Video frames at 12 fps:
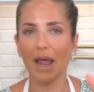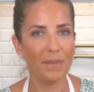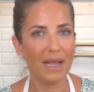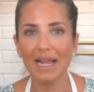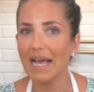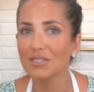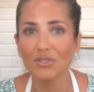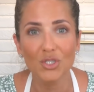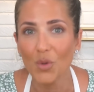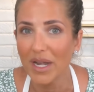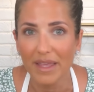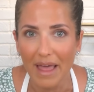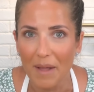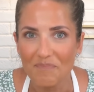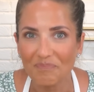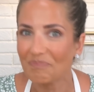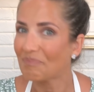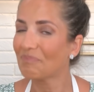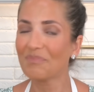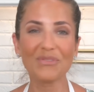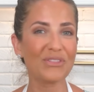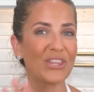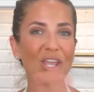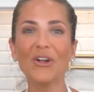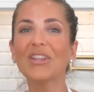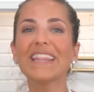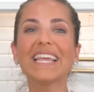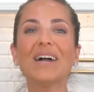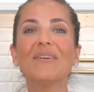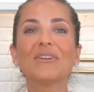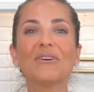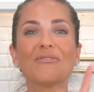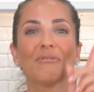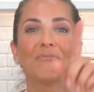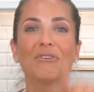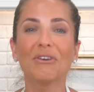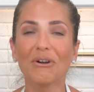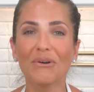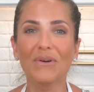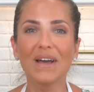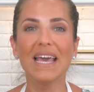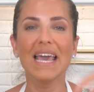I'm not gonna ask you to do any of that. The only thing I wanna know from you